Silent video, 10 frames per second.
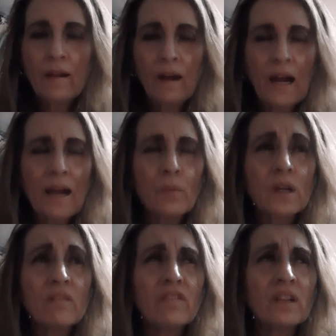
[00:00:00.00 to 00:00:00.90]
I would
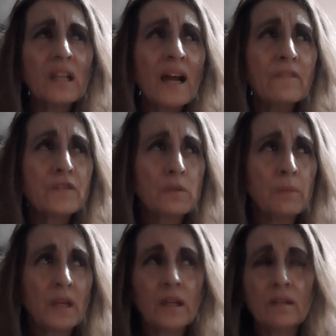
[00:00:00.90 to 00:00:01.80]
have loved to have
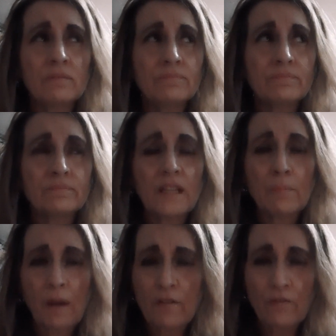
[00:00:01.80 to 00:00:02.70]
been
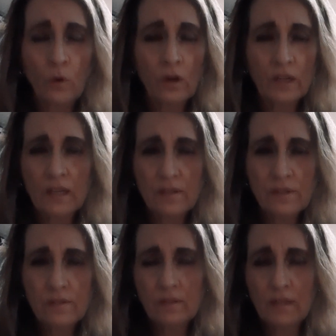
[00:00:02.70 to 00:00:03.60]
in my
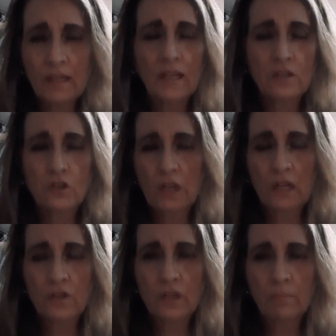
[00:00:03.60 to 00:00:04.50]
40s in
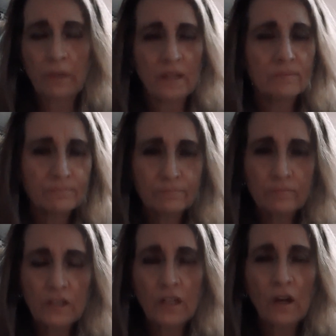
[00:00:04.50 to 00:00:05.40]
exchanging, but
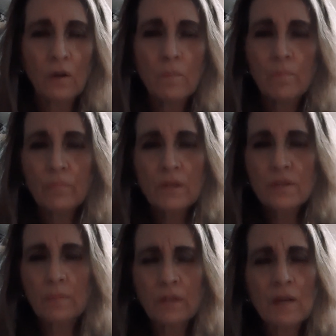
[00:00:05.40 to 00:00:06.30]
you know,
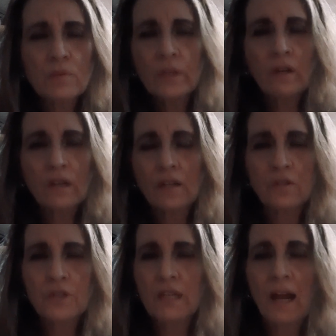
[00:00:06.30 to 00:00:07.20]
sometimes we don't
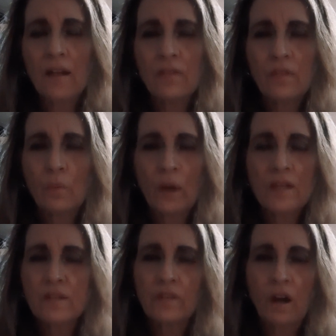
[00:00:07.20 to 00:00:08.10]
understand the
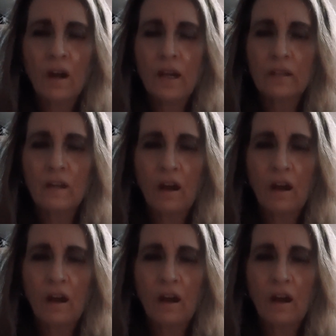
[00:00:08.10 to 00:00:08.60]
ways of God.